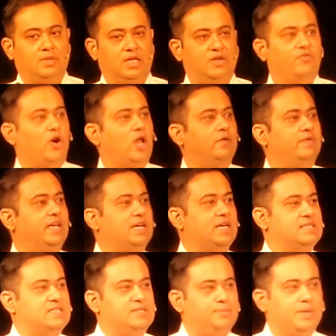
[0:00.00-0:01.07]
evolving
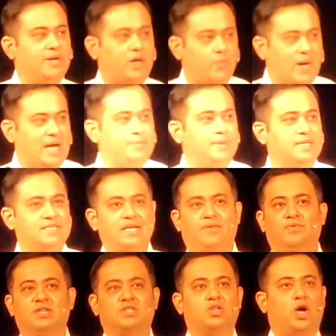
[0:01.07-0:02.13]
customer requirements,
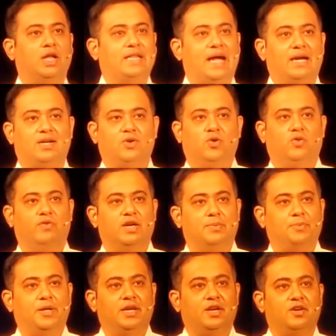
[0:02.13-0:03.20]
and we saw that over
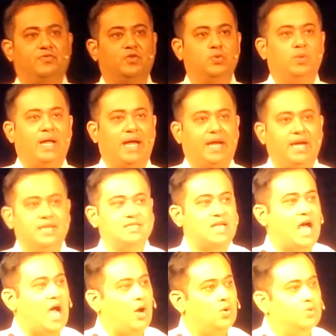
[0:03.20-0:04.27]
a period of 2 decades
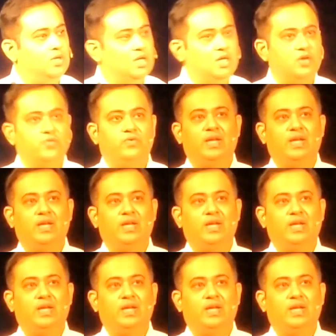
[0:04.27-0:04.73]
how